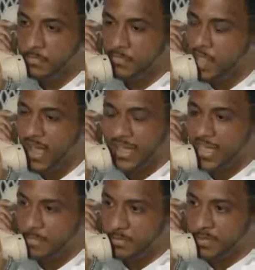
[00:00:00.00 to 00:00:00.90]
No, I
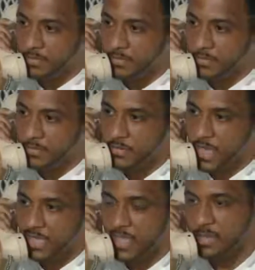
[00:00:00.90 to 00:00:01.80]
can't be.
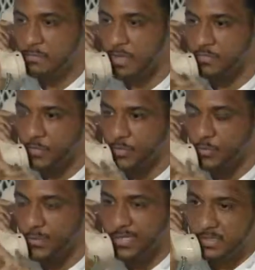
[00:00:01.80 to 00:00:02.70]
I can't be, and for
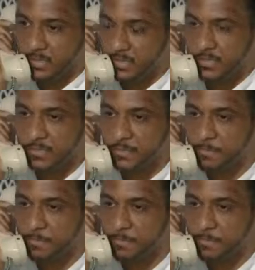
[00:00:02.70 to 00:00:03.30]
two reasons.